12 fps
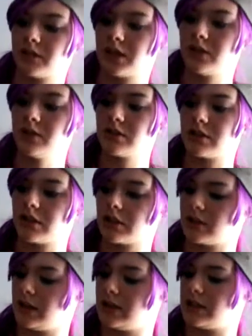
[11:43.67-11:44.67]
I know it's a
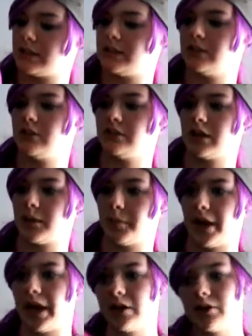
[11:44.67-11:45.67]
thicker latex and it's just like a
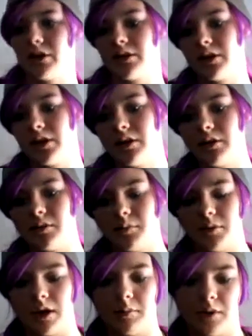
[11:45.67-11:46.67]
pattern on there,
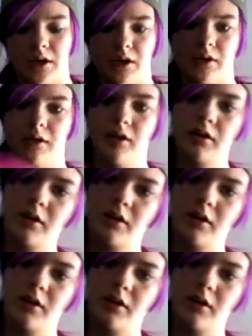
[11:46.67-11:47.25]
but I mean,